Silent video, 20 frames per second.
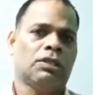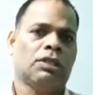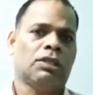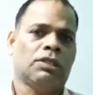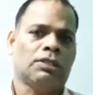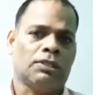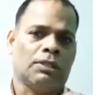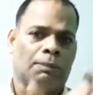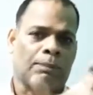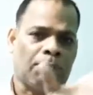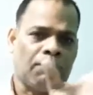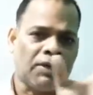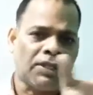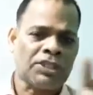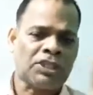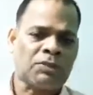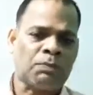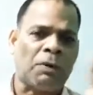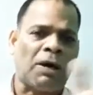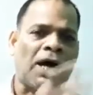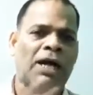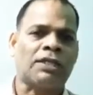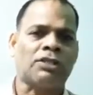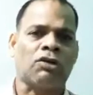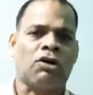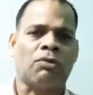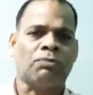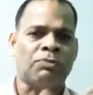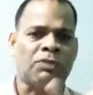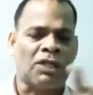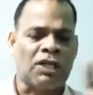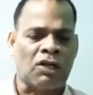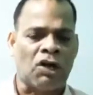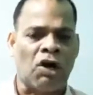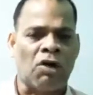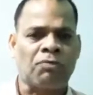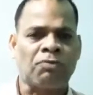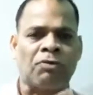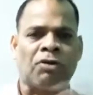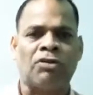The first part of the
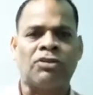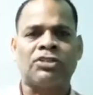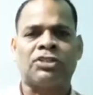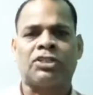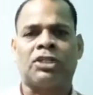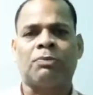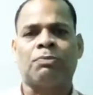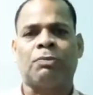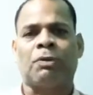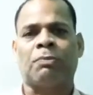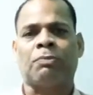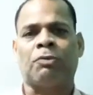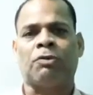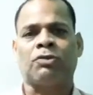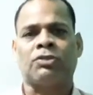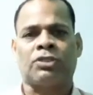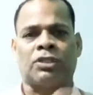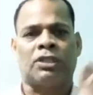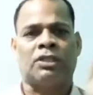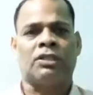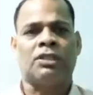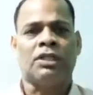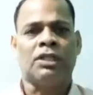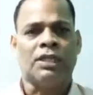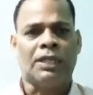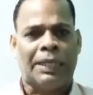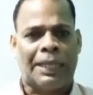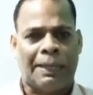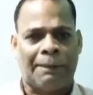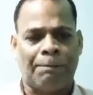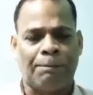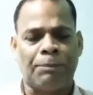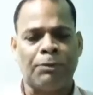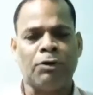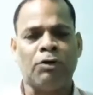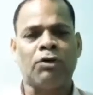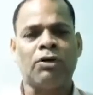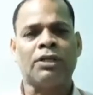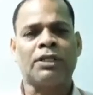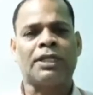law of constant proportion, a
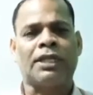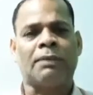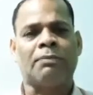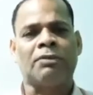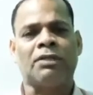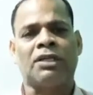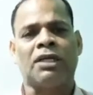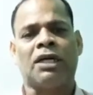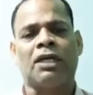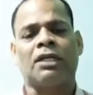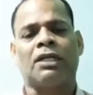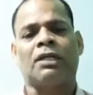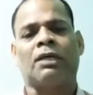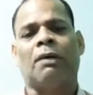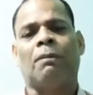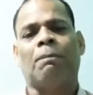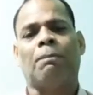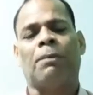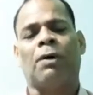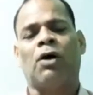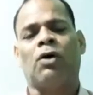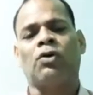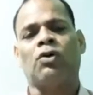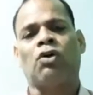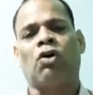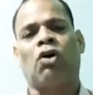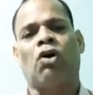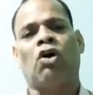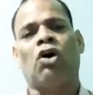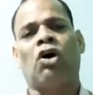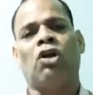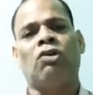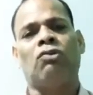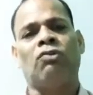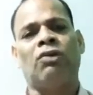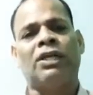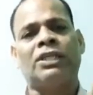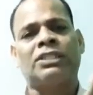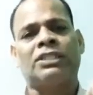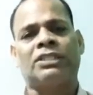pure chemical compound
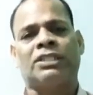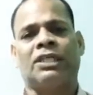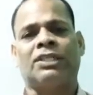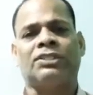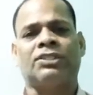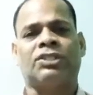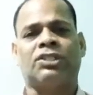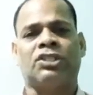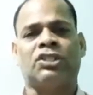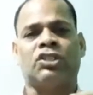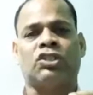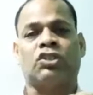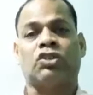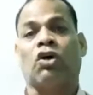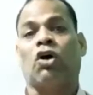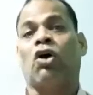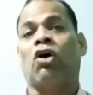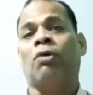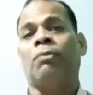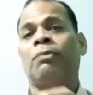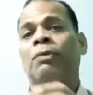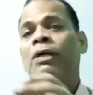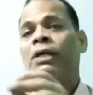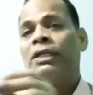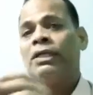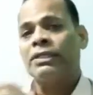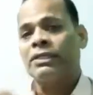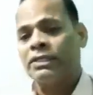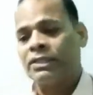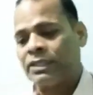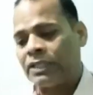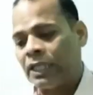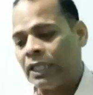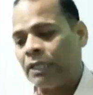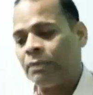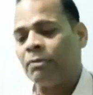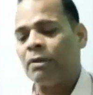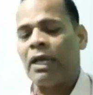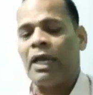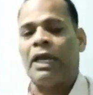always consists of
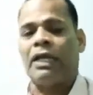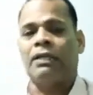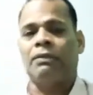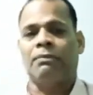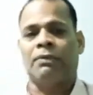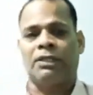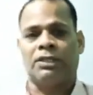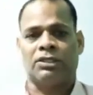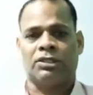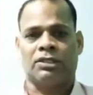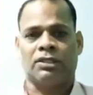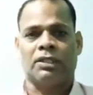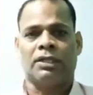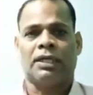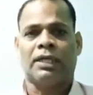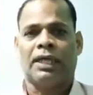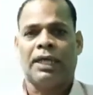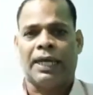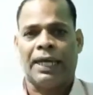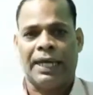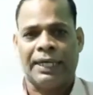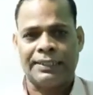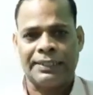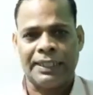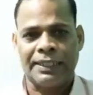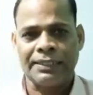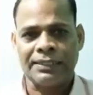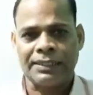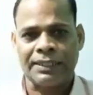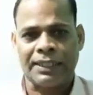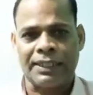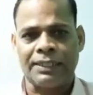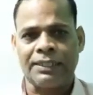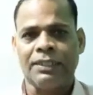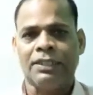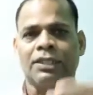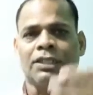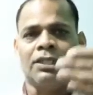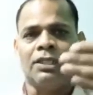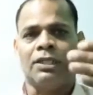same element. As I said,
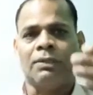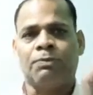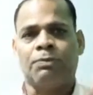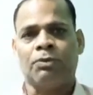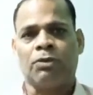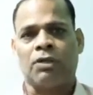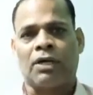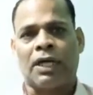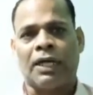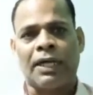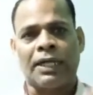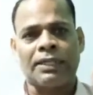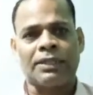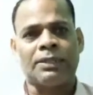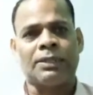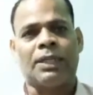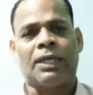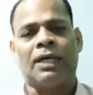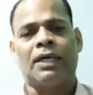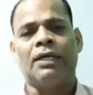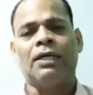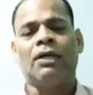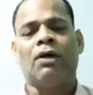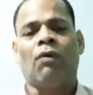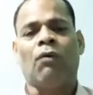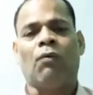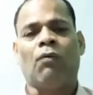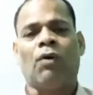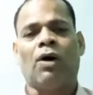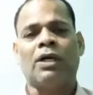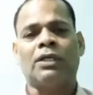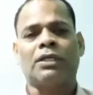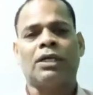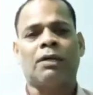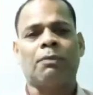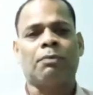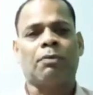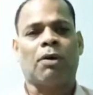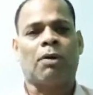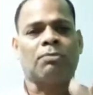if you collect the
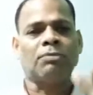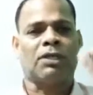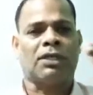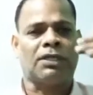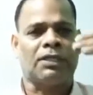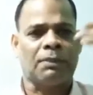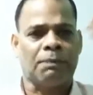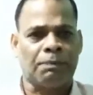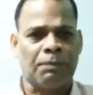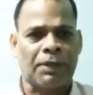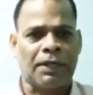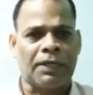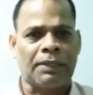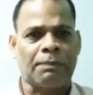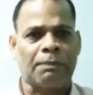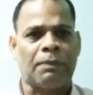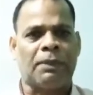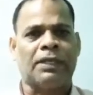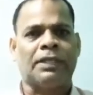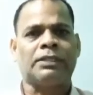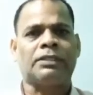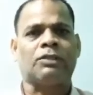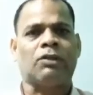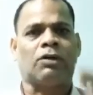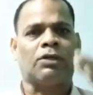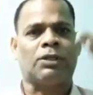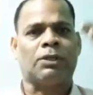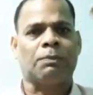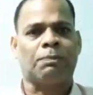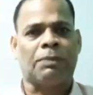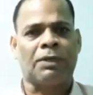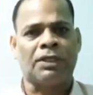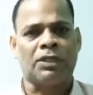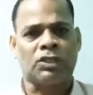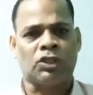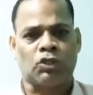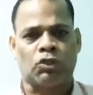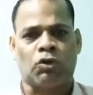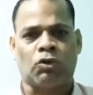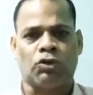water from the different place or different
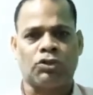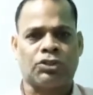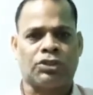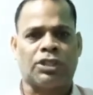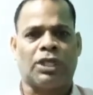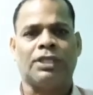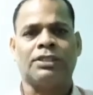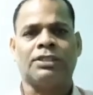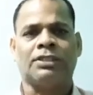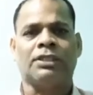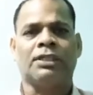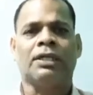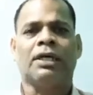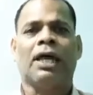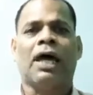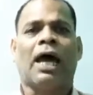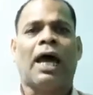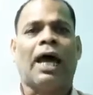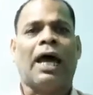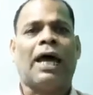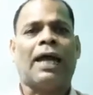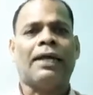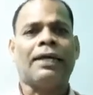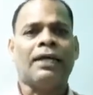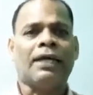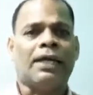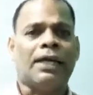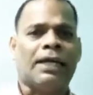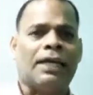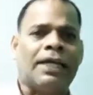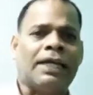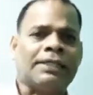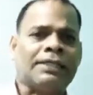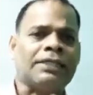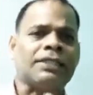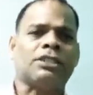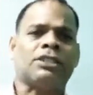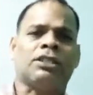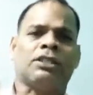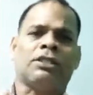sources and let
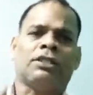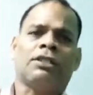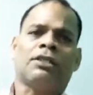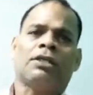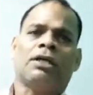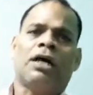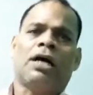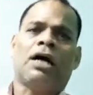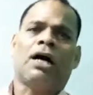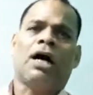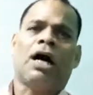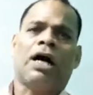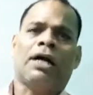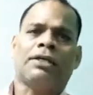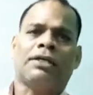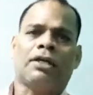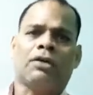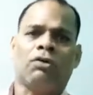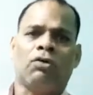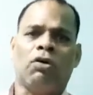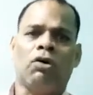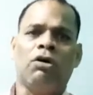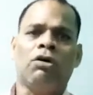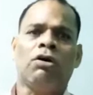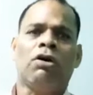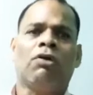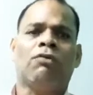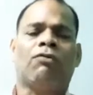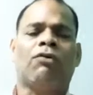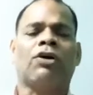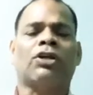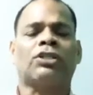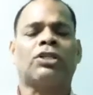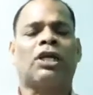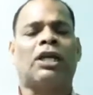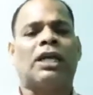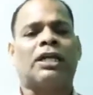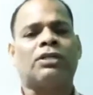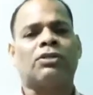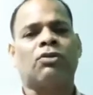it undergo for the
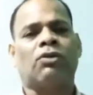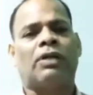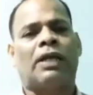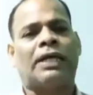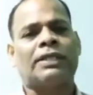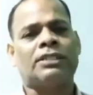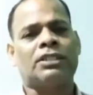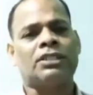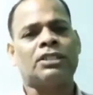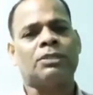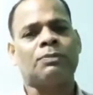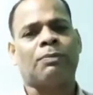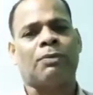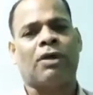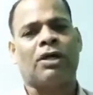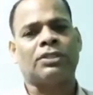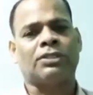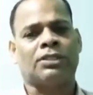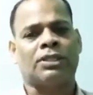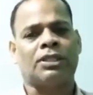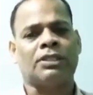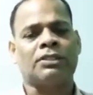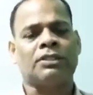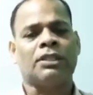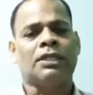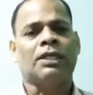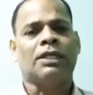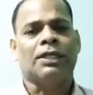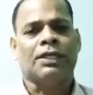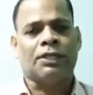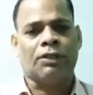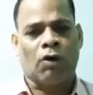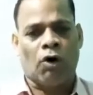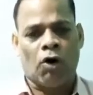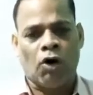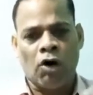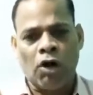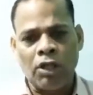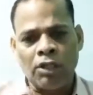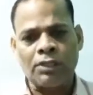electrolysis process, in
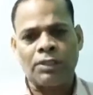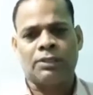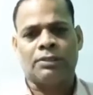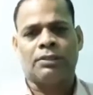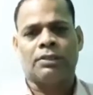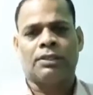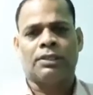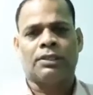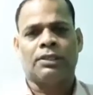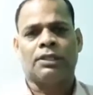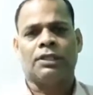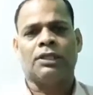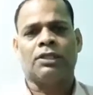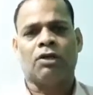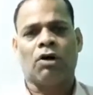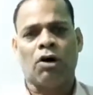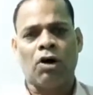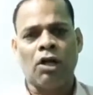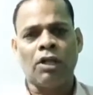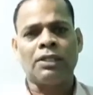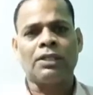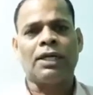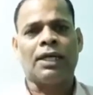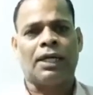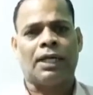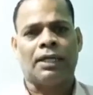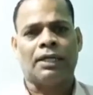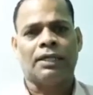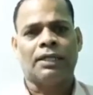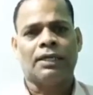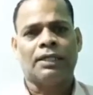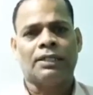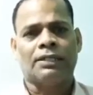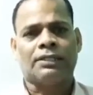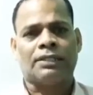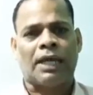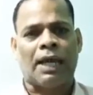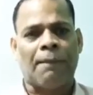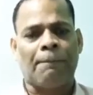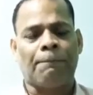all the
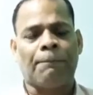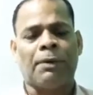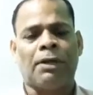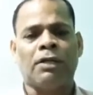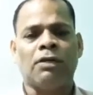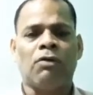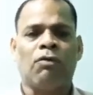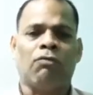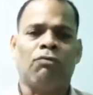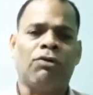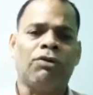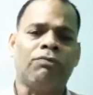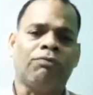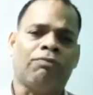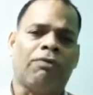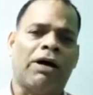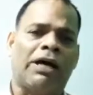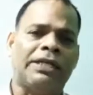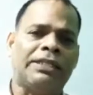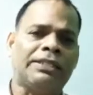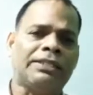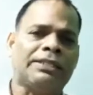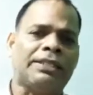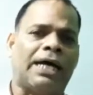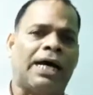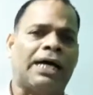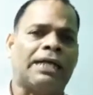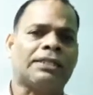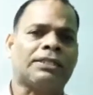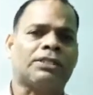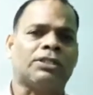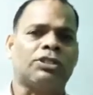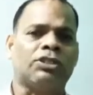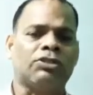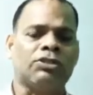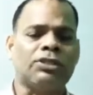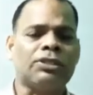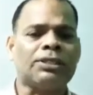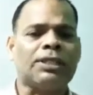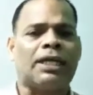sample we find that
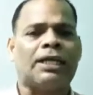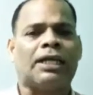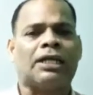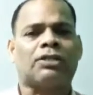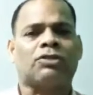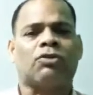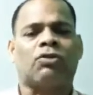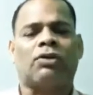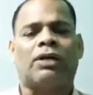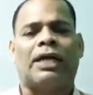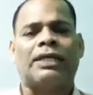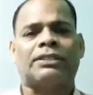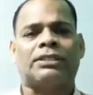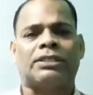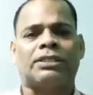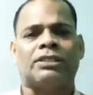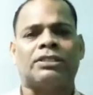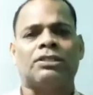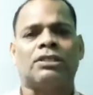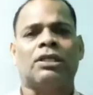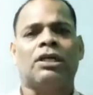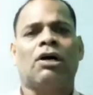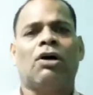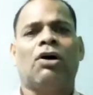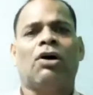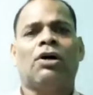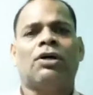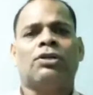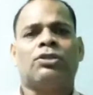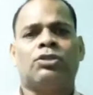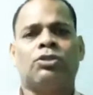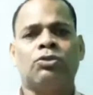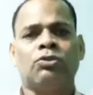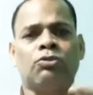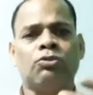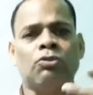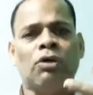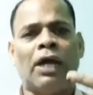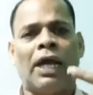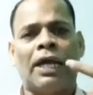during the electrolysis
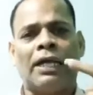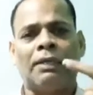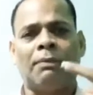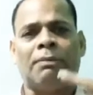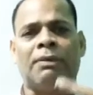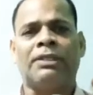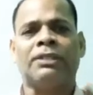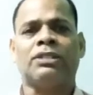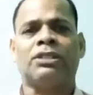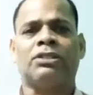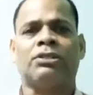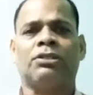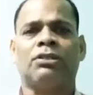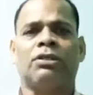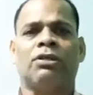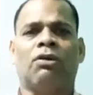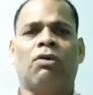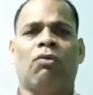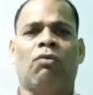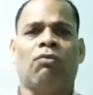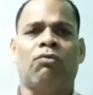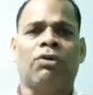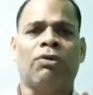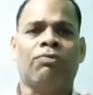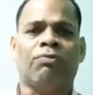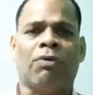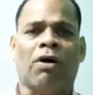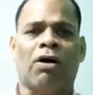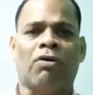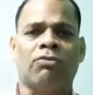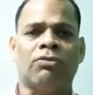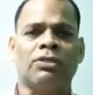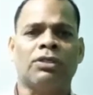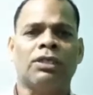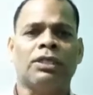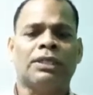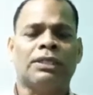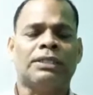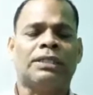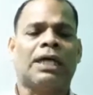2 elements we
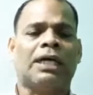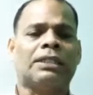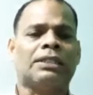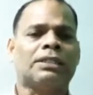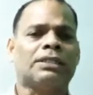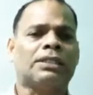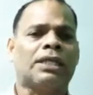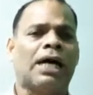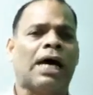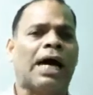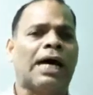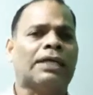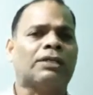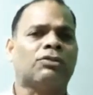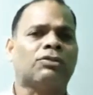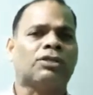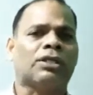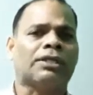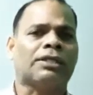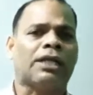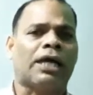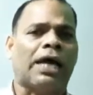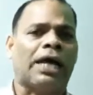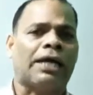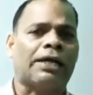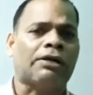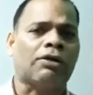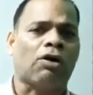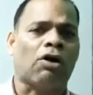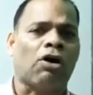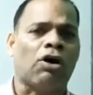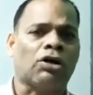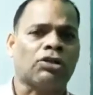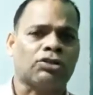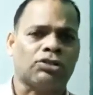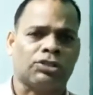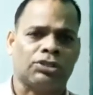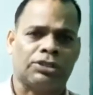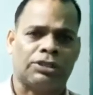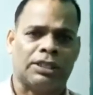found, that is a hydrogen and
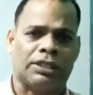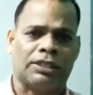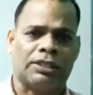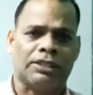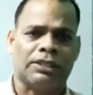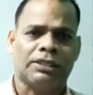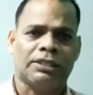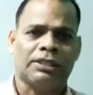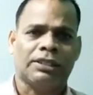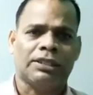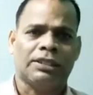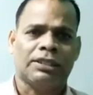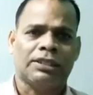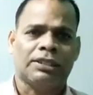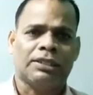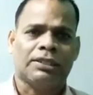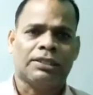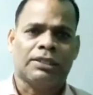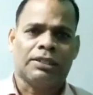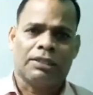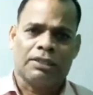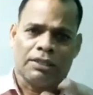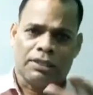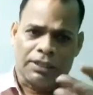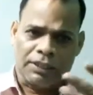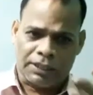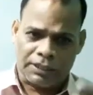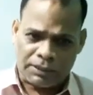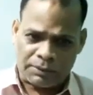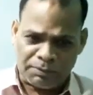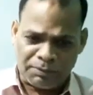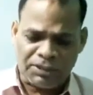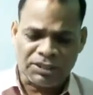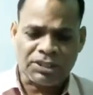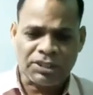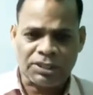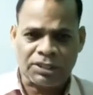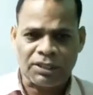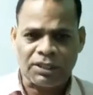oxygen. It means